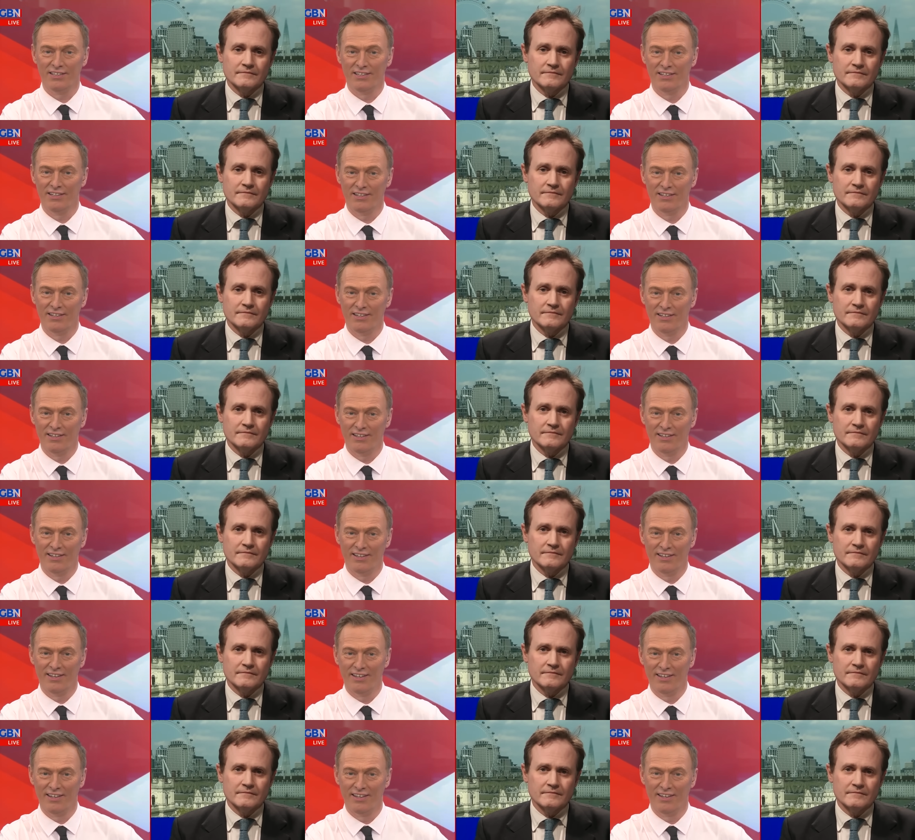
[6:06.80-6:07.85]

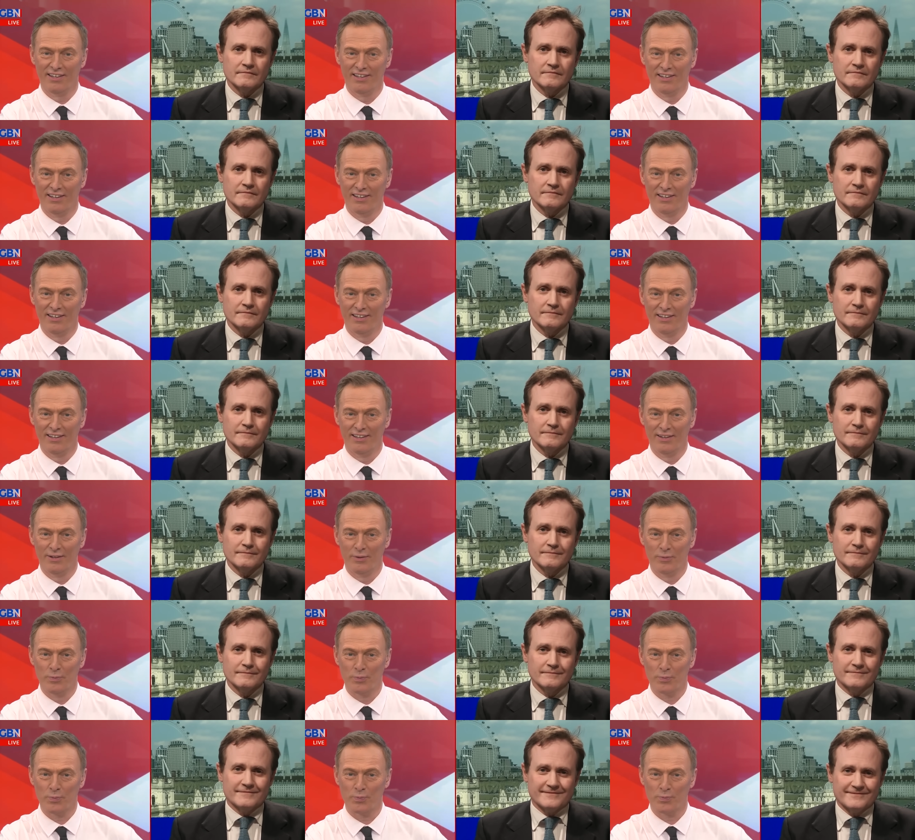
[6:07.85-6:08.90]

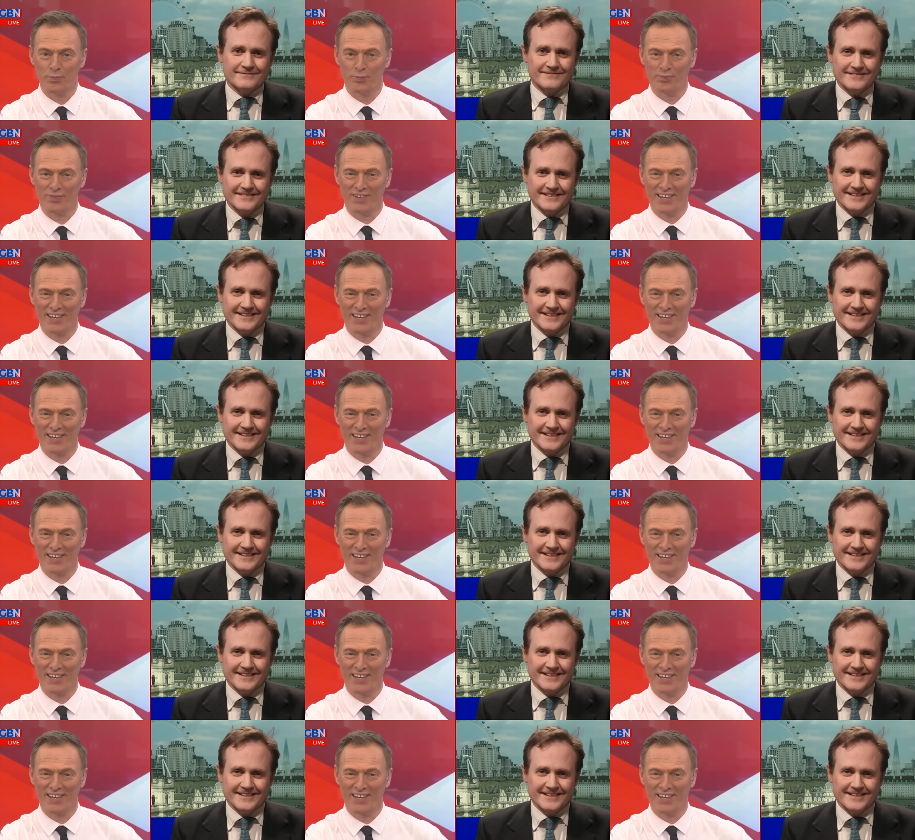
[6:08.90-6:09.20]
(no one is talking)